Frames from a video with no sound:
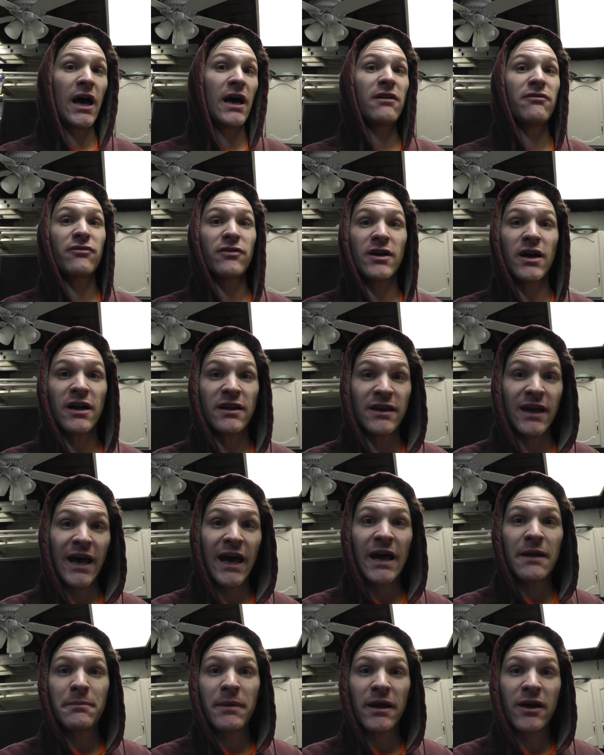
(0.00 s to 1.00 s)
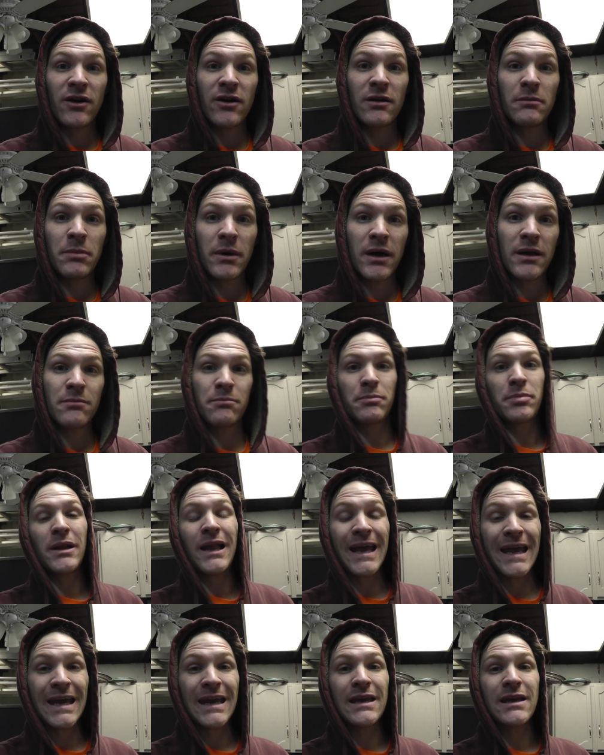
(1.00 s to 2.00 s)
I forgot to add my good bud
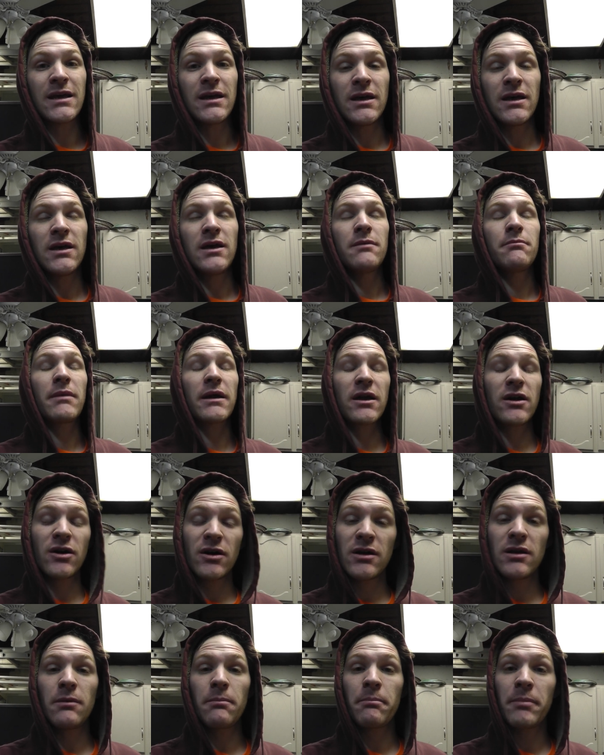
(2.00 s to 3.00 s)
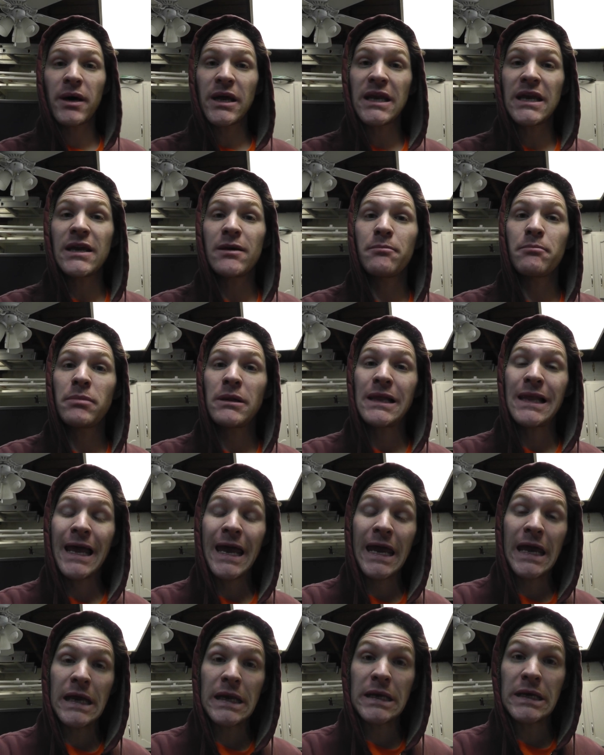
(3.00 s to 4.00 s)
Blaine, my good buddy
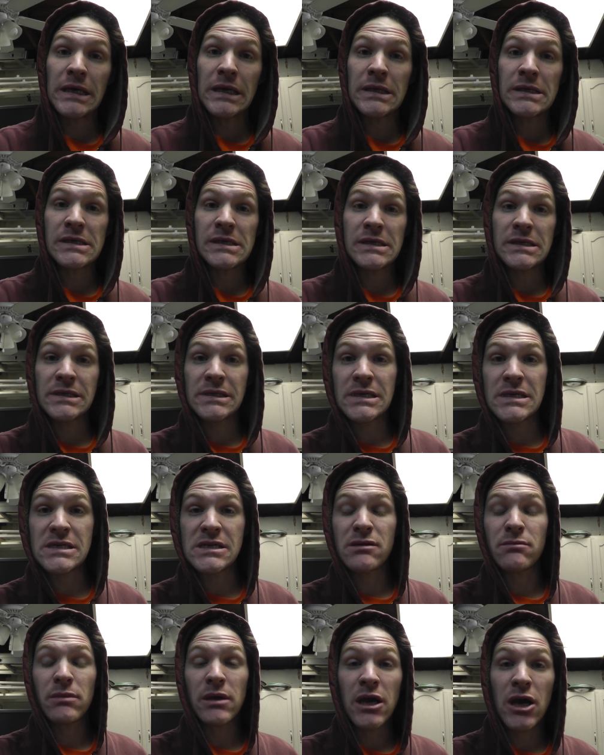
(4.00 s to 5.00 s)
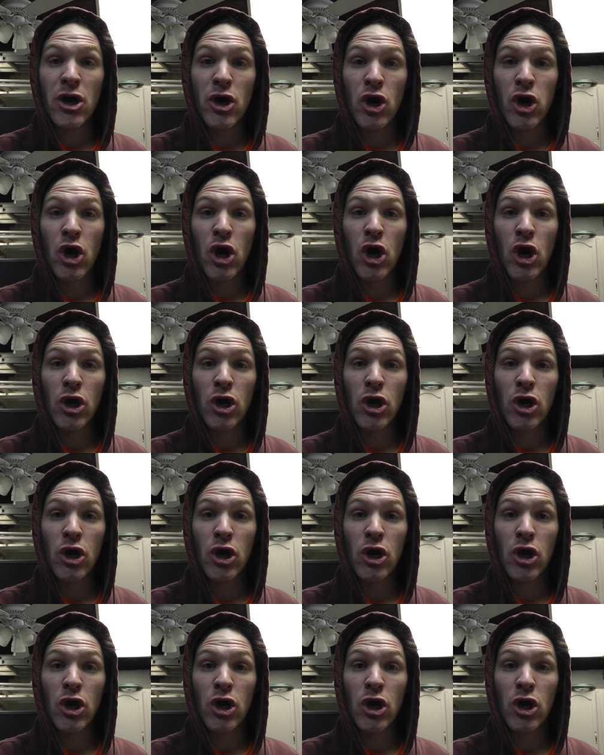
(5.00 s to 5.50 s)
Blaine into the system here.